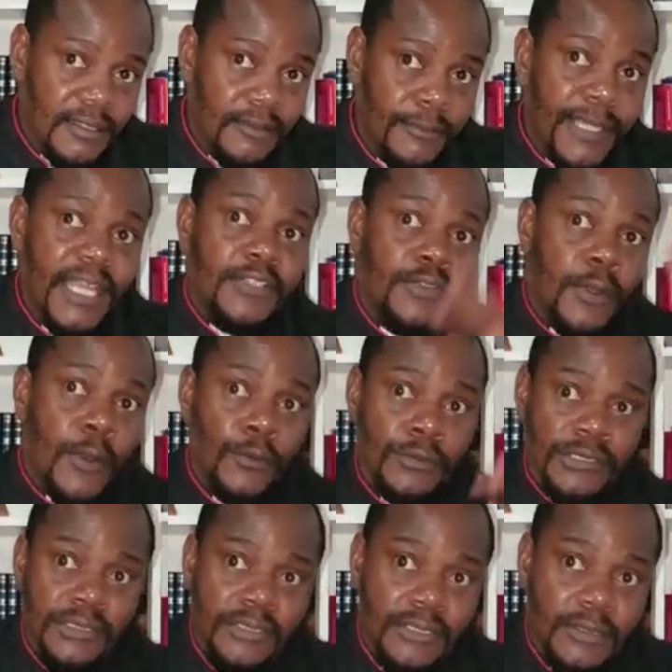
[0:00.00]
We are
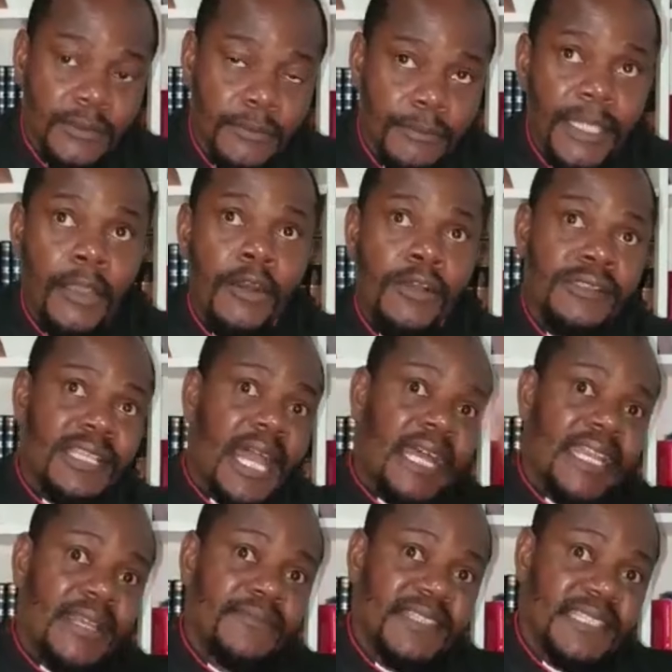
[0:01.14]
told, because
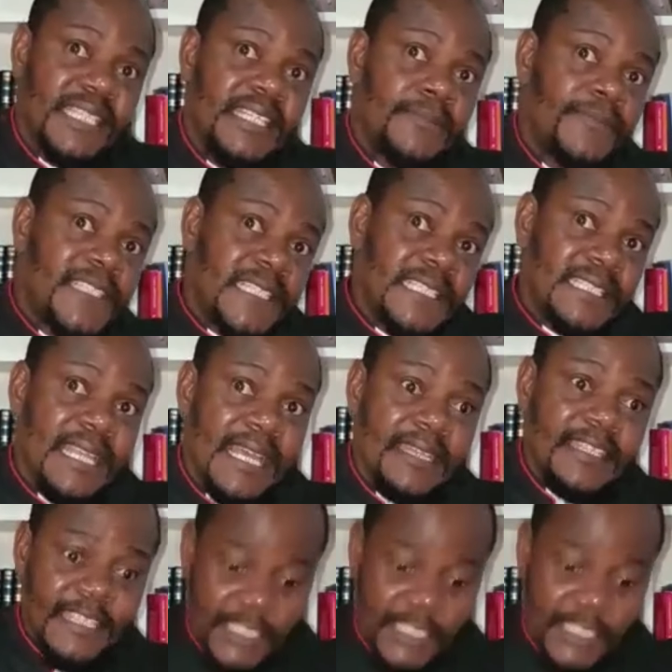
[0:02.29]
Adam sinned, it's like this.